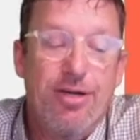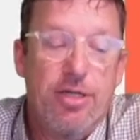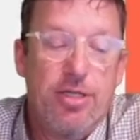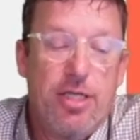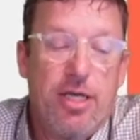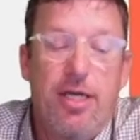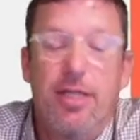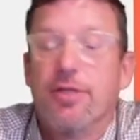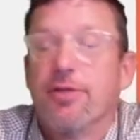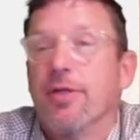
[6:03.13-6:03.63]

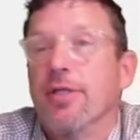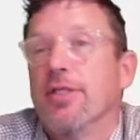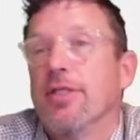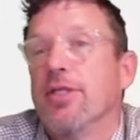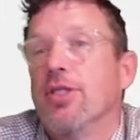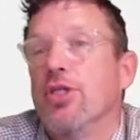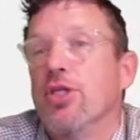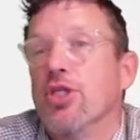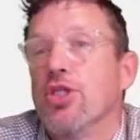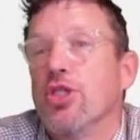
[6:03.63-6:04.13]
hundredth
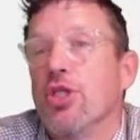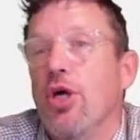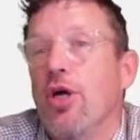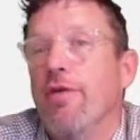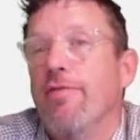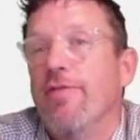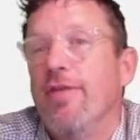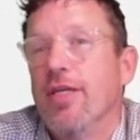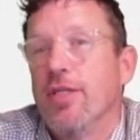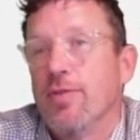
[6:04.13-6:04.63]
to
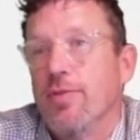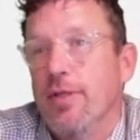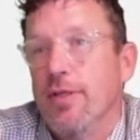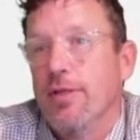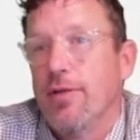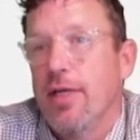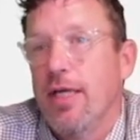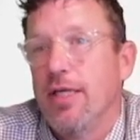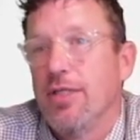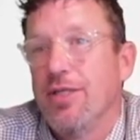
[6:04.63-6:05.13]
solve this one.
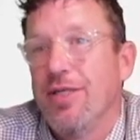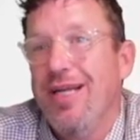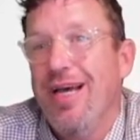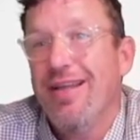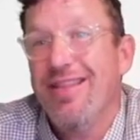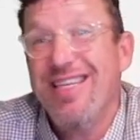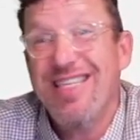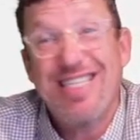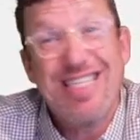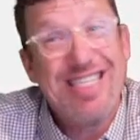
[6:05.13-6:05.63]
Okay, so now
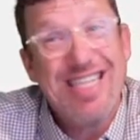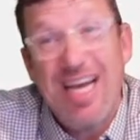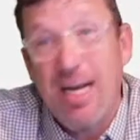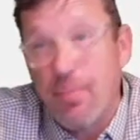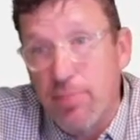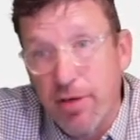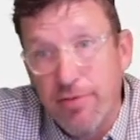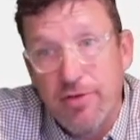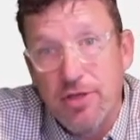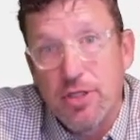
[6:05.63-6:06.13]
this is not a
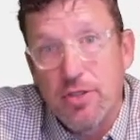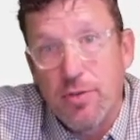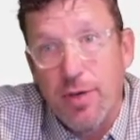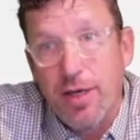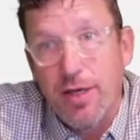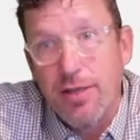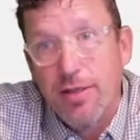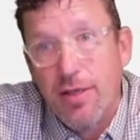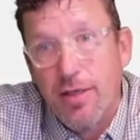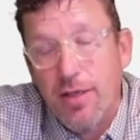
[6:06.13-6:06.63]
perfect
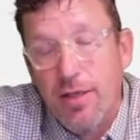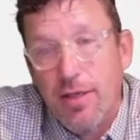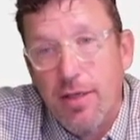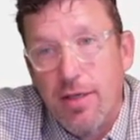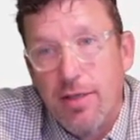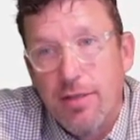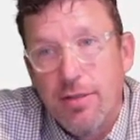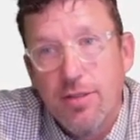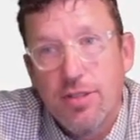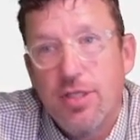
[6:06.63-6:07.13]
square.
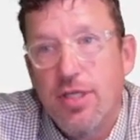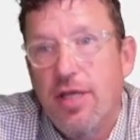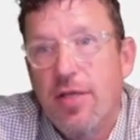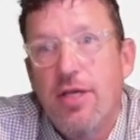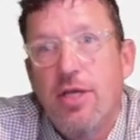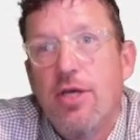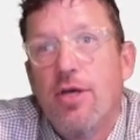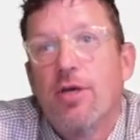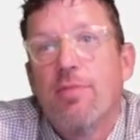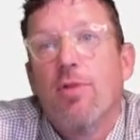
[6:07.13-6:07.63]
There's nothing
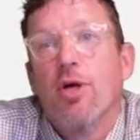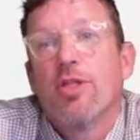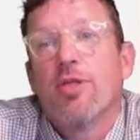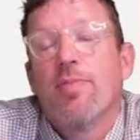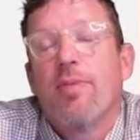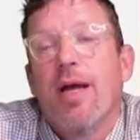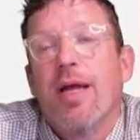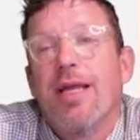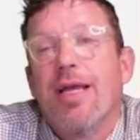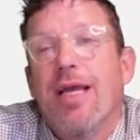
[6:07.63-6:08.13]
you can
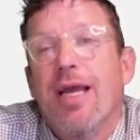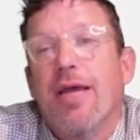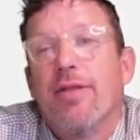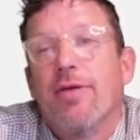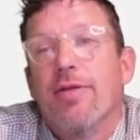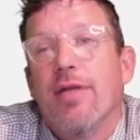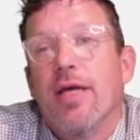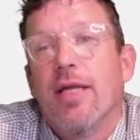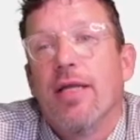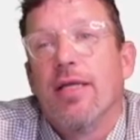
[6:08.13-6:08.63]
multiply together
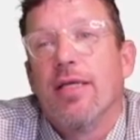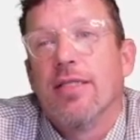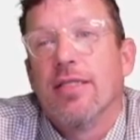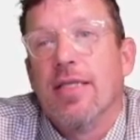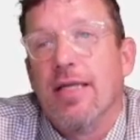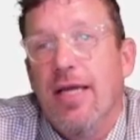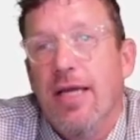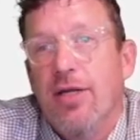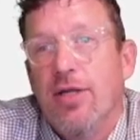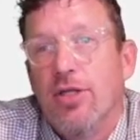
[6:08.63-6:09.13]
that is an
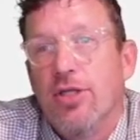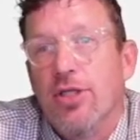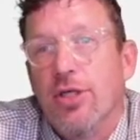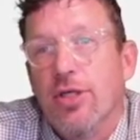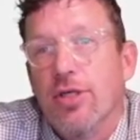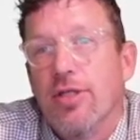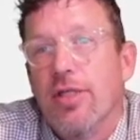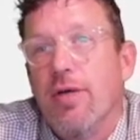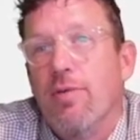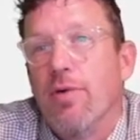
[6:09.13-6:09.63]
integer
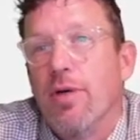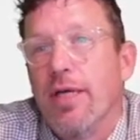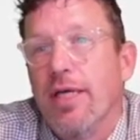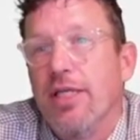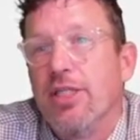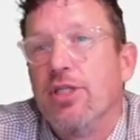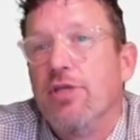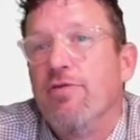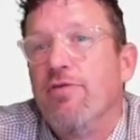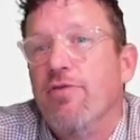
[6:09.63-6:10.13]
that will
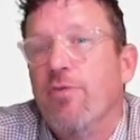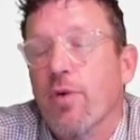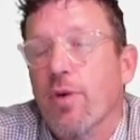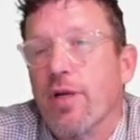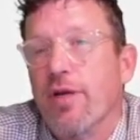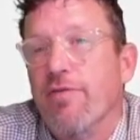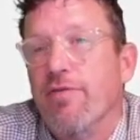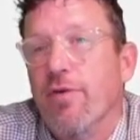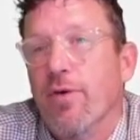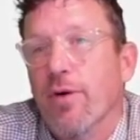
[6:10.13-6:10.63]
get you
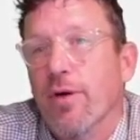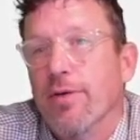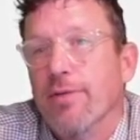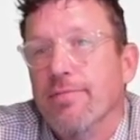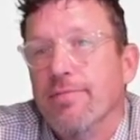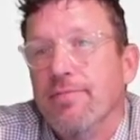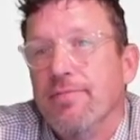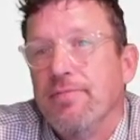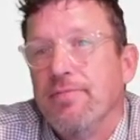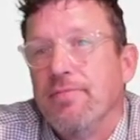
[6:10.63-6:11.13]
44.
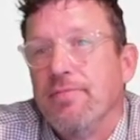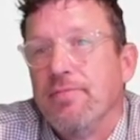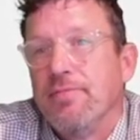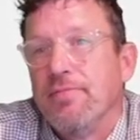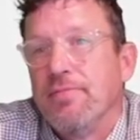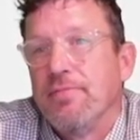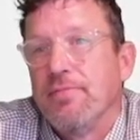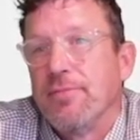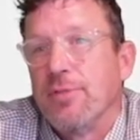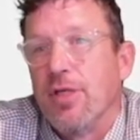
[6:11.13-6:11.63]

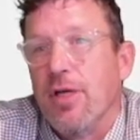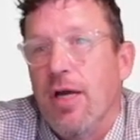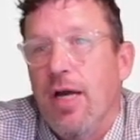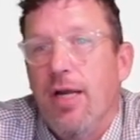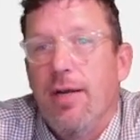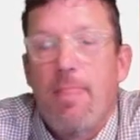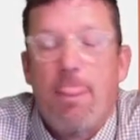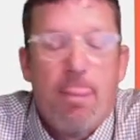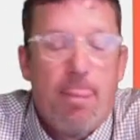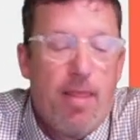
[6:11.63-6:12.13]
All
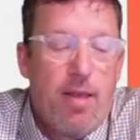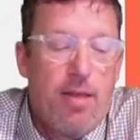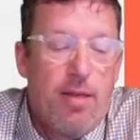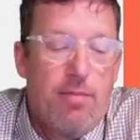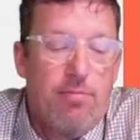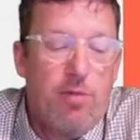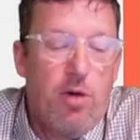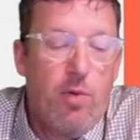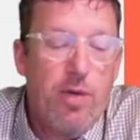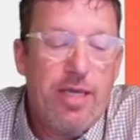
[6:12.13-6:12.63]
right,
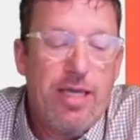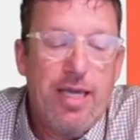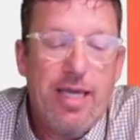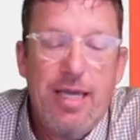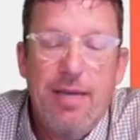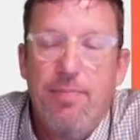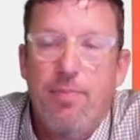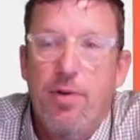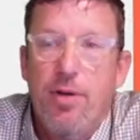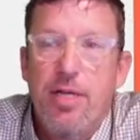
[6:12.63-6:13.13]
but we can
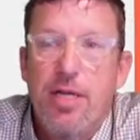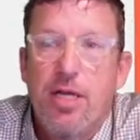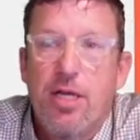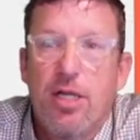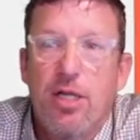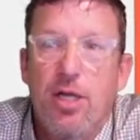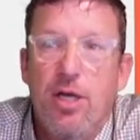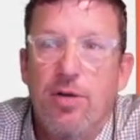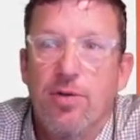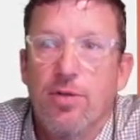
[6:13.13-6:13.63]
get pretty
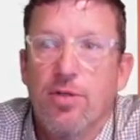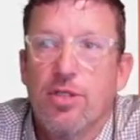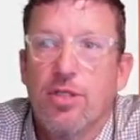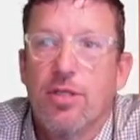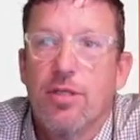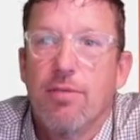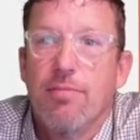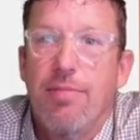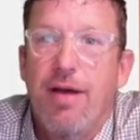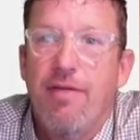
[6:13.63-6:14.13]
close
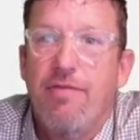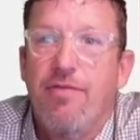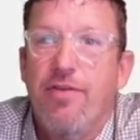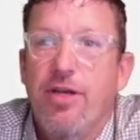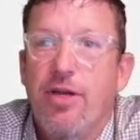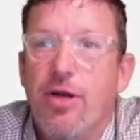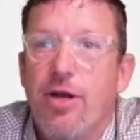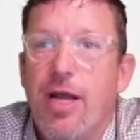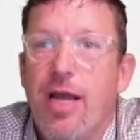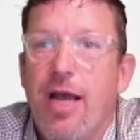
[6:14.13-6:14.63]
by
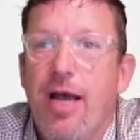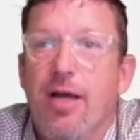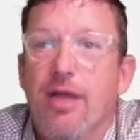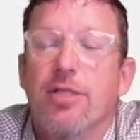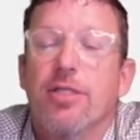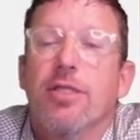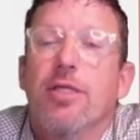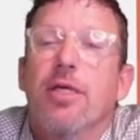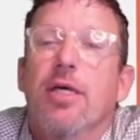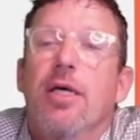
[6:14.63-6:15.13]
figuring
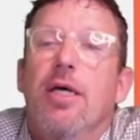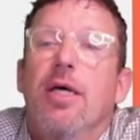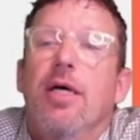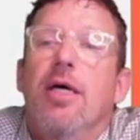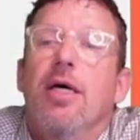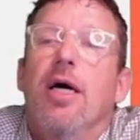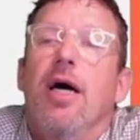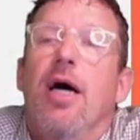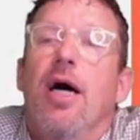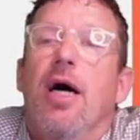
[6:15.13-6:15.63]
out
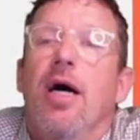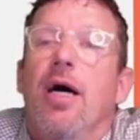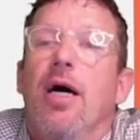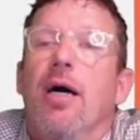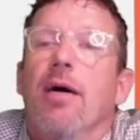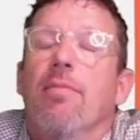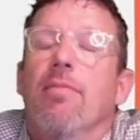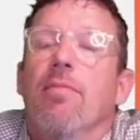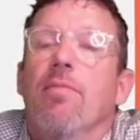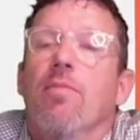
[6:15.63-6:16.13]

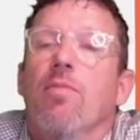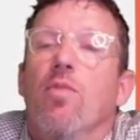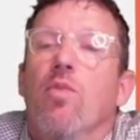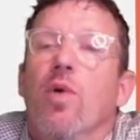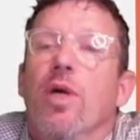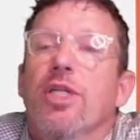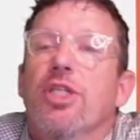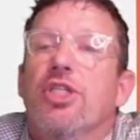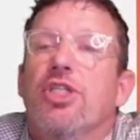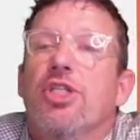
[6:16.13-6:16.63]

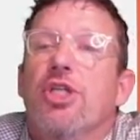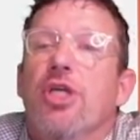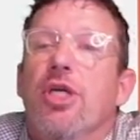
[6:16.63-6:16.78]
which